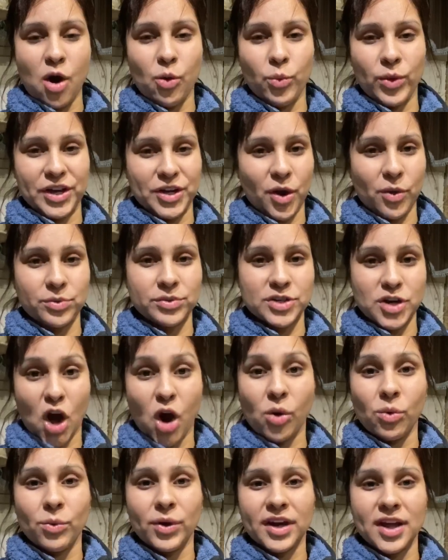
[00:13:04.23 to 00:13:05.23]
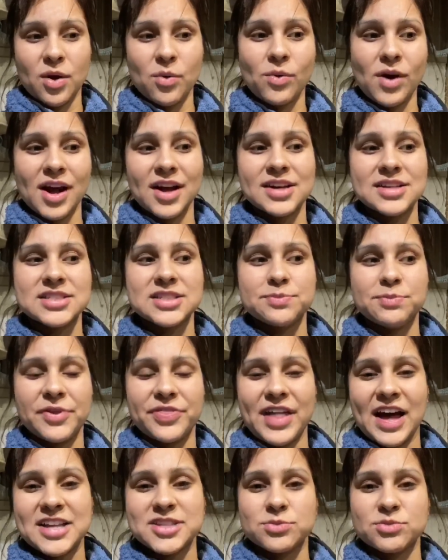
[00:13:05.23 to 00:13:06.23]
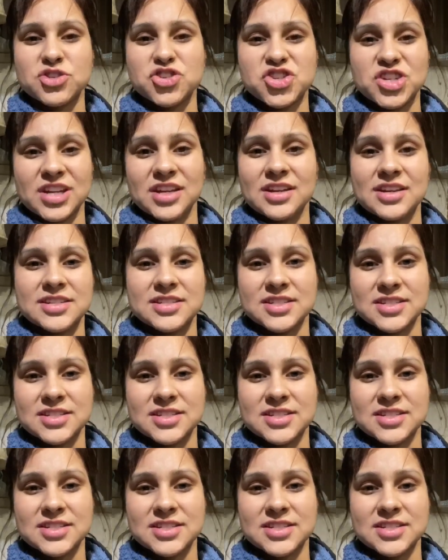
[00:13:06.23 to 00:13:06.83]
we don't know what it was, but that's what she is